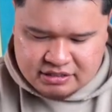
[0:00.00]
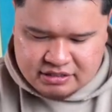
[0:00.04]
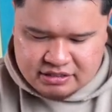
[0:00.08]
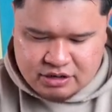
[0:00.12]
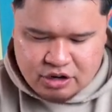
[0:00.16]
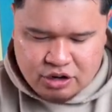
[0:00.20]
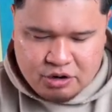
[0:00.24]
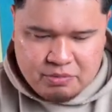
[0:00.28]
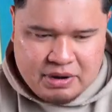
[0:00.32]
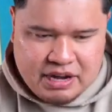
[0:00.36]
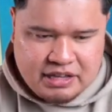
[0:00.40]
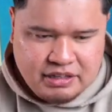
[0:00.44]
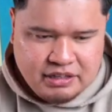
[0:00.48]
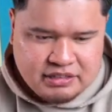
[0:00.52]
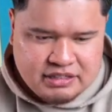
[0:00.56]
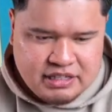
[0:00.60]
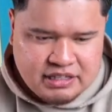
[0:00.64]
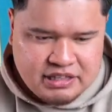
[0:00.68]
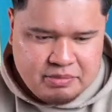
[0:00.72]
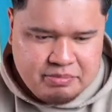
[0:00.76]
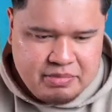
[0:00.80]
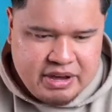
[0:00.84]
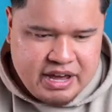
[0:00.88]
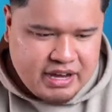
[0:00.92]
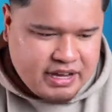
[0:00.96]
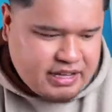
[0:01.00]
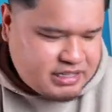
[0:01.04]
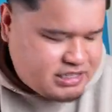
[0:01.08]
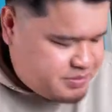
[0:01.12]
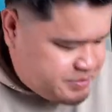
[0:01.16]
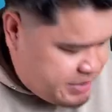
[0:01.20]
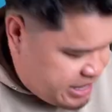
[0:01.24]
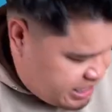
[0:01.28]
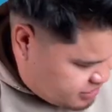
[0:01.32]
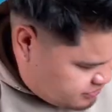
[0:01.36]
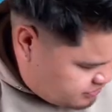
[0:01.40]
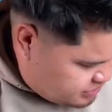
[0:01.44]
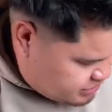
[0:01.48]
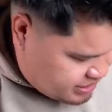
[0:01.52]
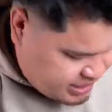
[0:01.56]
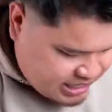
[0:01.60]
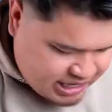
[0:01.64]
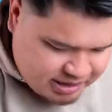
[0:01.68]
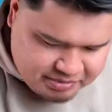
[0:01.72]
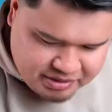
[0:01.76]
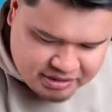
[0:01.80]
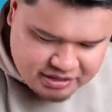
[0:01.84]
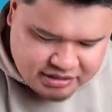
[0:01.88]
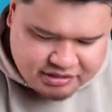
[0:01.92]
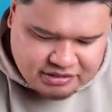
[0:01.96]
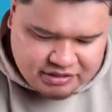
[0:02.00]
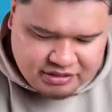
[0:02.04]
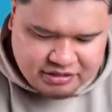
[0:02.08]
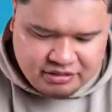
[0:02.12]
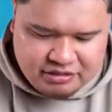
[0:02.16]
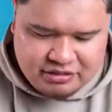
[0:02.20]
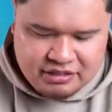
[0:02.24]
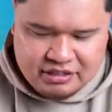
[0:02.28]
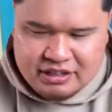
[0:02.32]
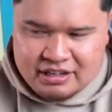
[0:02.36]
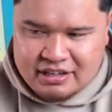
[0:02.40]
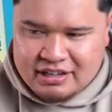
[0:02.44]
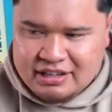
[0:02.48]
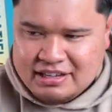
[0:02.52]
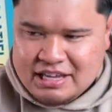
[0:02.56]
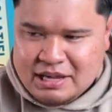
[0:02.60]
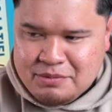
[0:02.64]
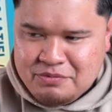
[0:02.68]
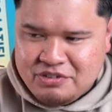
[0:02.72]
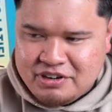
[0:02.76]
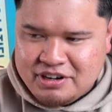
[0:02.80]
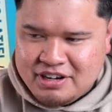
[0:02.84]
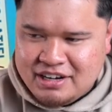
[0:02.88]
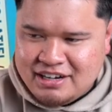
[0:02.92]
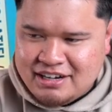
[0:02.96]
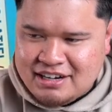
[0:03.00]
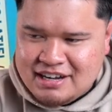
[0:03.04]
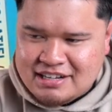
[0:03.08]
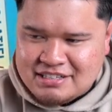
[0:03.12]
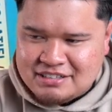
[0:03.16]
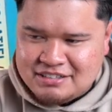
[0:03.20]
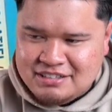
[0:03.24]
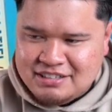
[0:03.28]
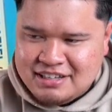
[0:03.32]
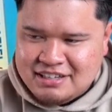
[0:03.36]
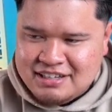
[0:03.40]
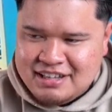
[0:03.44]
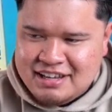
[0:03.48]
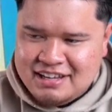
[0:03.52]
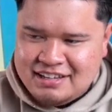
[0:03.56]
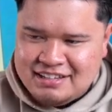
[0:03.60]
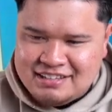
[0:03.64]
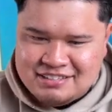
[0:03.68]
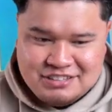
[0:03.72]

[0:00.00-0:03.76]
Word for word: Oh, I looked at the back. It's a Max Verstappen, so keep forgetting not to look at that.